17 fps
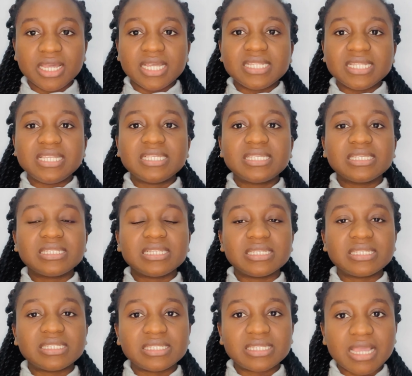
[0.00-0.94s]
This is the
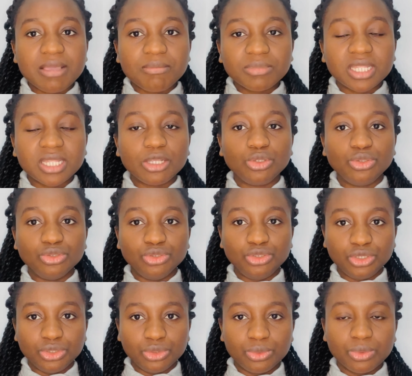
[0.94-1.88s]
same thing you
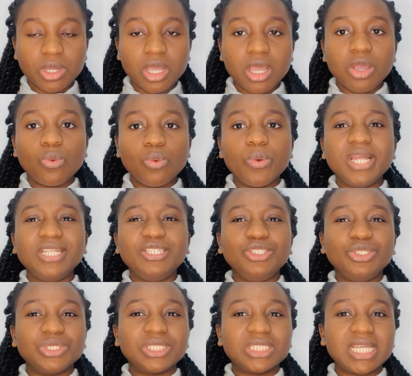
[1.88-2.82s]
do when
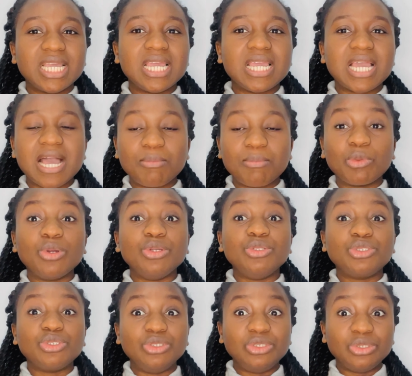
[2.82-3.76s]
you say, I'm going
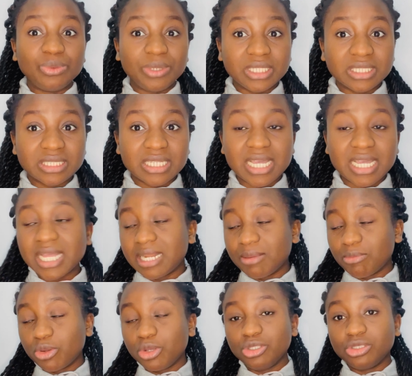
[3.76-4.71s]
to do it and I'm
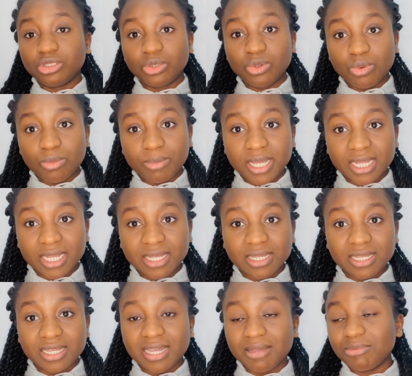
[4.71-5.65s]
going to go back.
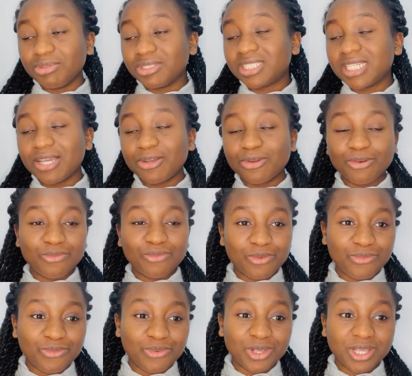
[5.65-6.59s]
I will tell God for,
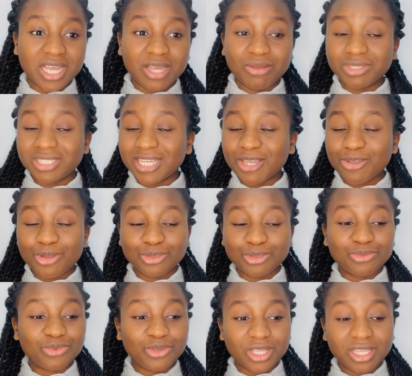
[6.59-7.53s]
for I will tell God to
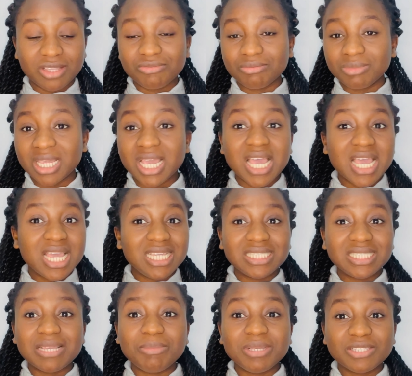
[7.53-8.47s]
forgive me.
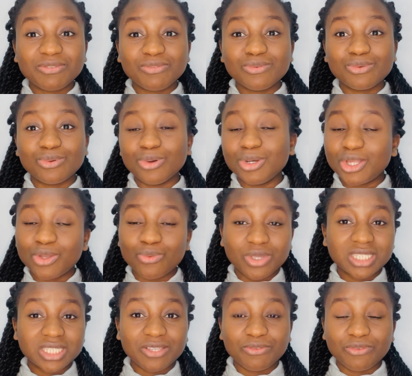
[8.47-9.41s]
He's a merciful God. He will
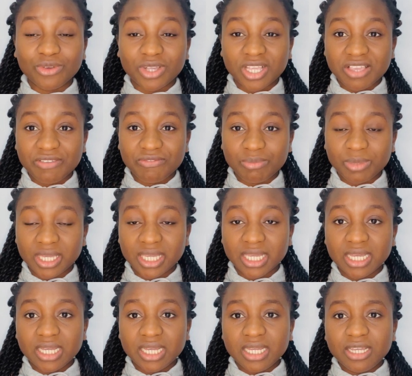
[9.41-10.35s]
still forgive me.
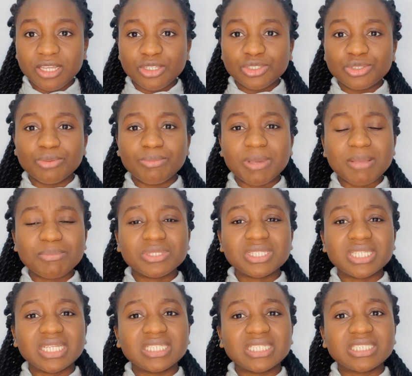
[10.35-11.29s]
So Bible says,